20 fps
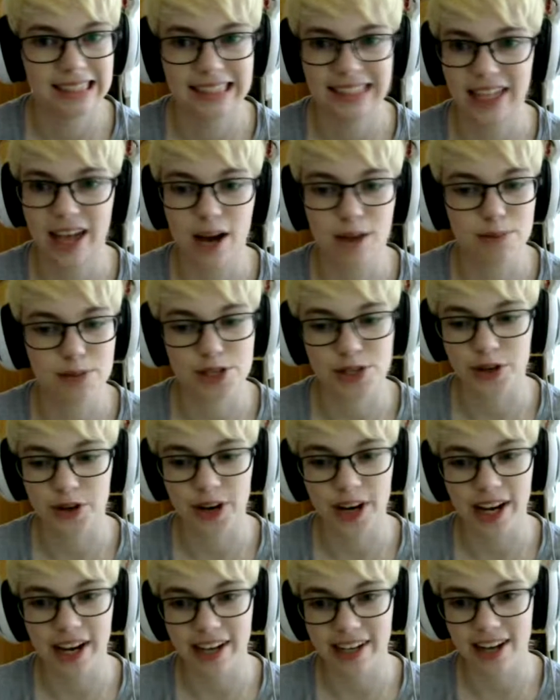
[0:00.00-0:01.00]
I'm
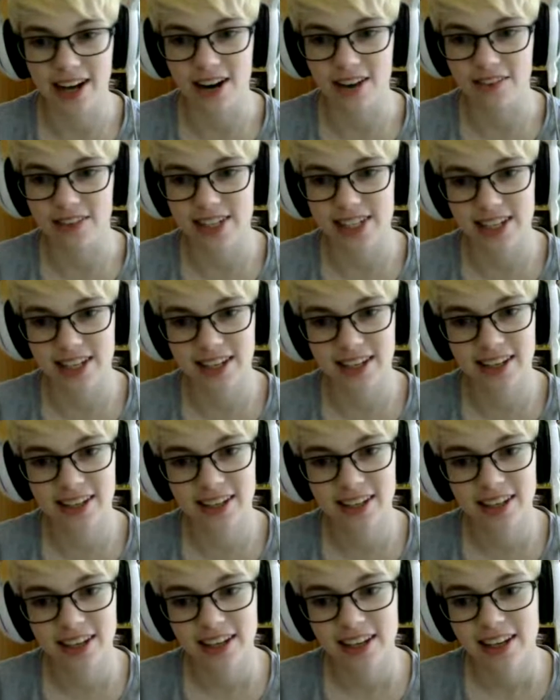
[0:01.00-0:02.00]
sorry, I can't risk it.
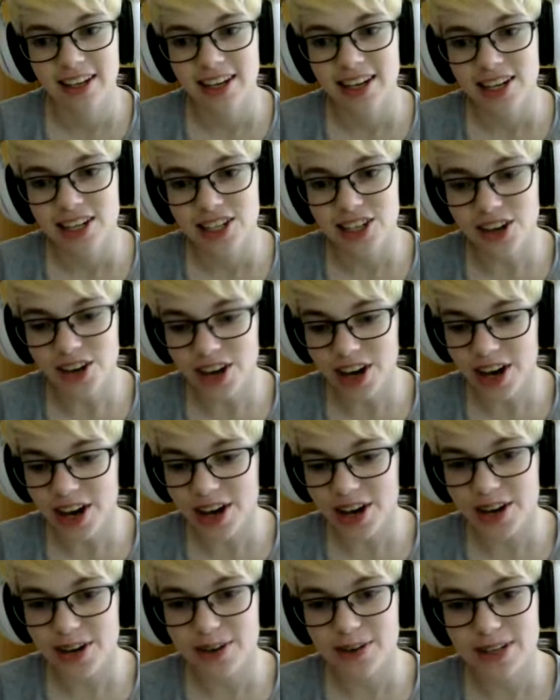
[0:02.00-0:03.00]

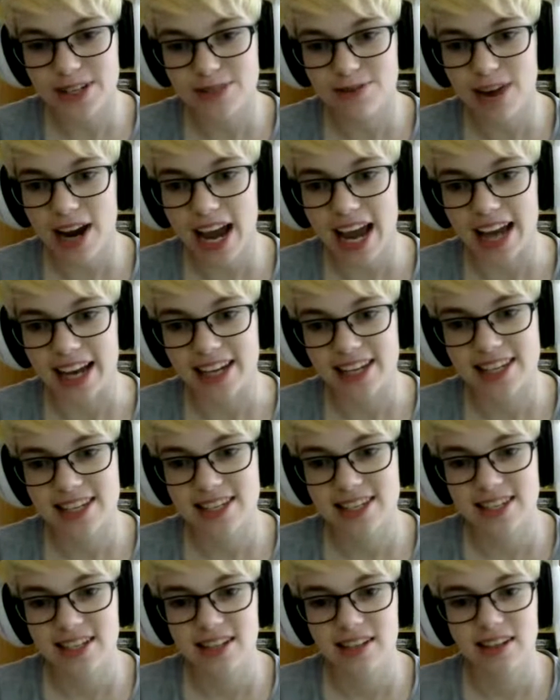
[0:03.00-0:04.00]
Doggo, it's
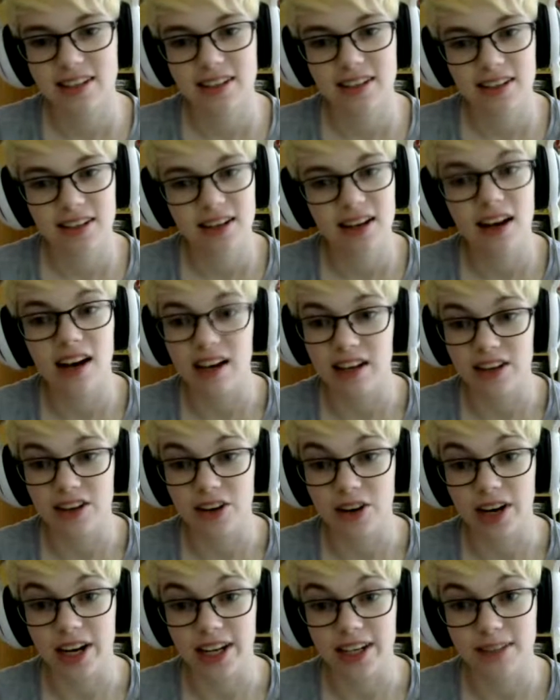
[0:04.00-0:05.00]
Rex! I
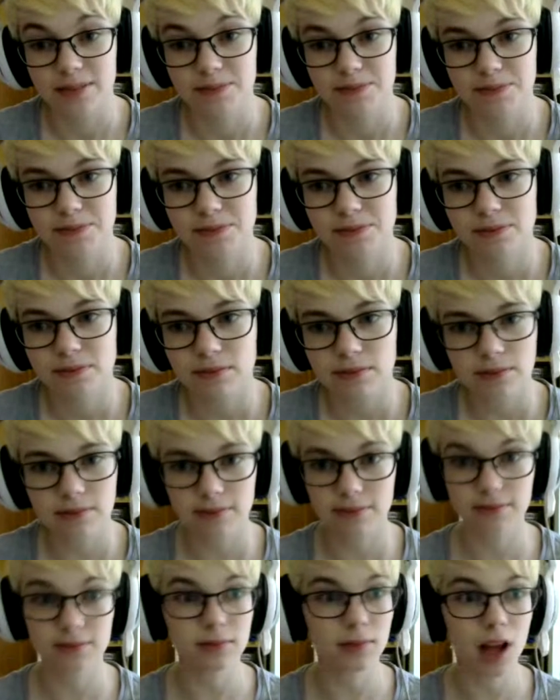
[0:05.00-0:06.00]
agree.
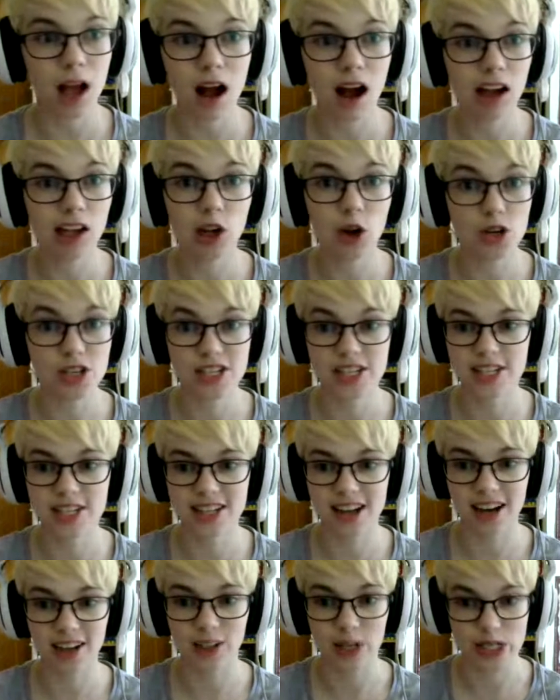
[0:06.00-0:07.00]
I lost
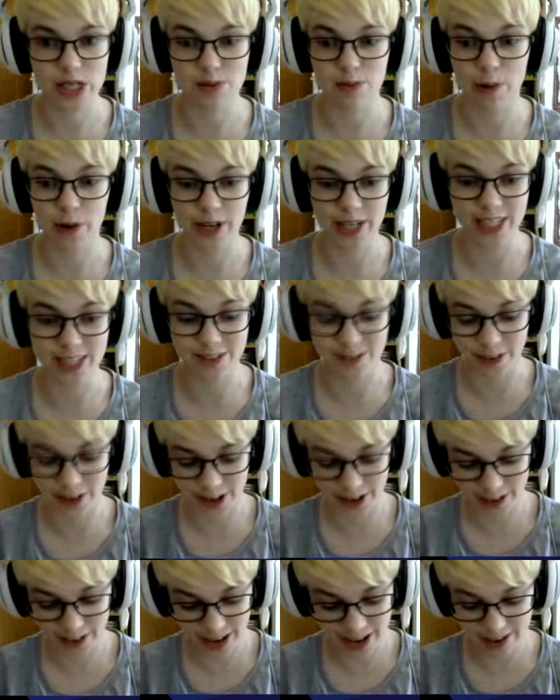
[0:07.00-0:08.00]
I lost points for
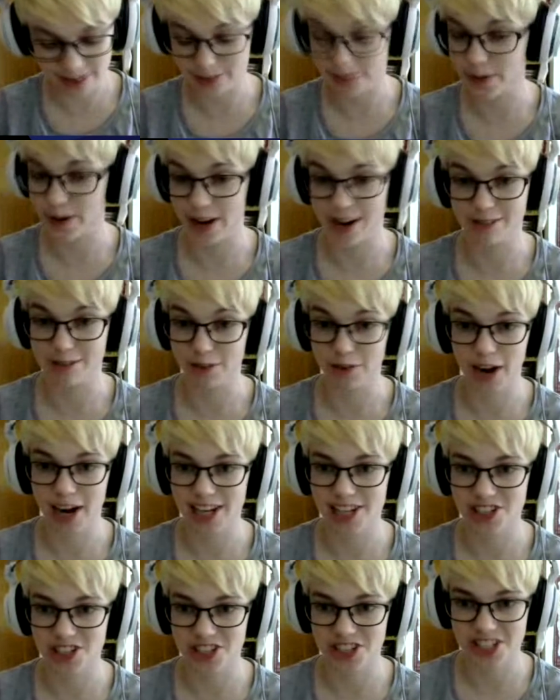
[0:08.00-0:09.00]
agreeing with whatever
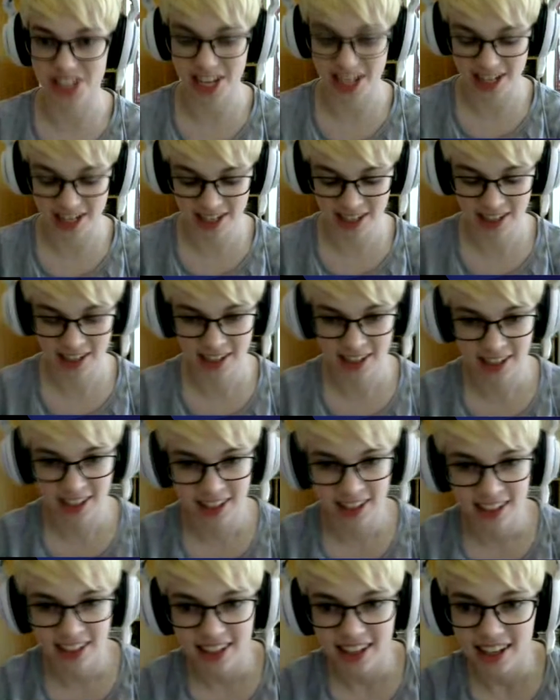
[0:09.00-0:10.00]
Rex just said.
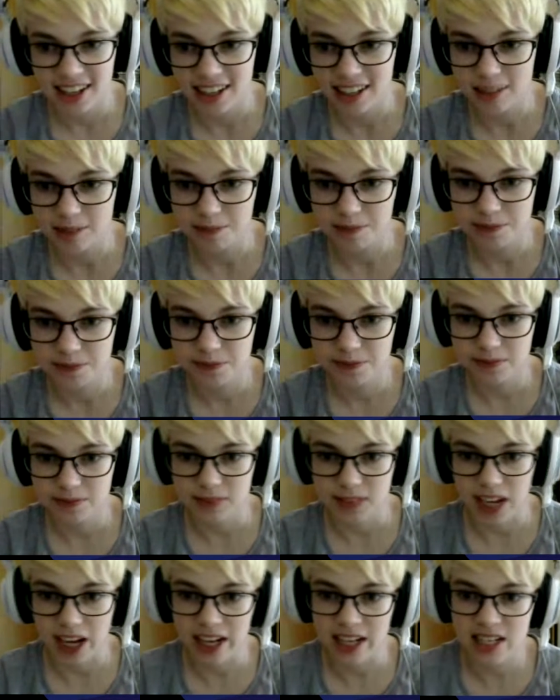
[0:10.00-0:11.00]
Um,
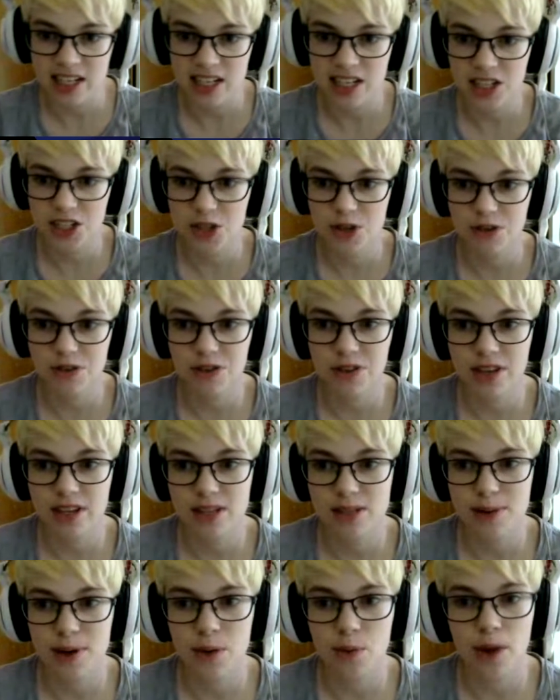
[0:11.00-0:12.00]
I can teach you a few things
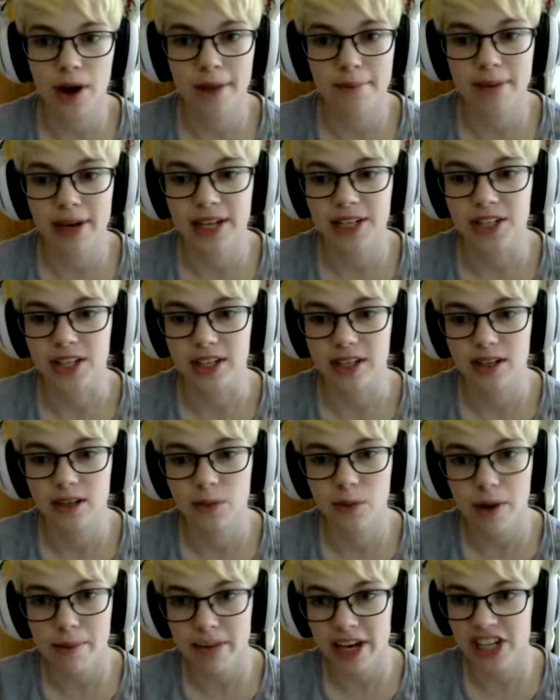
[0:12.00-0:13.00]
about white magic.
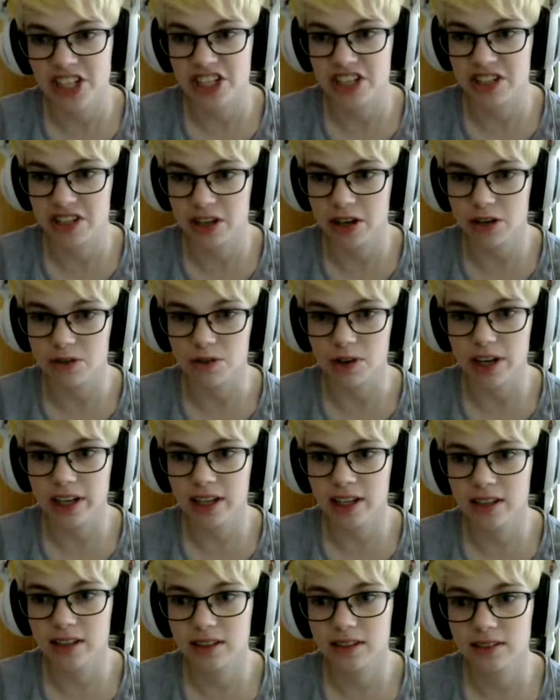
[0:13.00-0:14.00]
White magic is good,
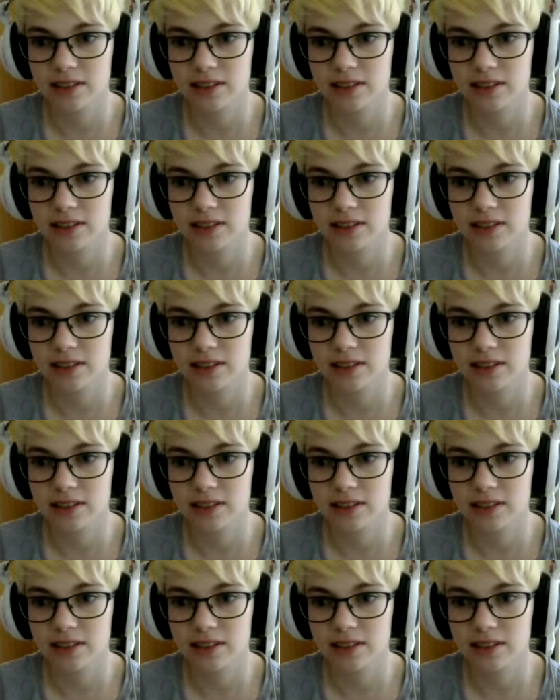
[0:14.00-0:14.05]
right?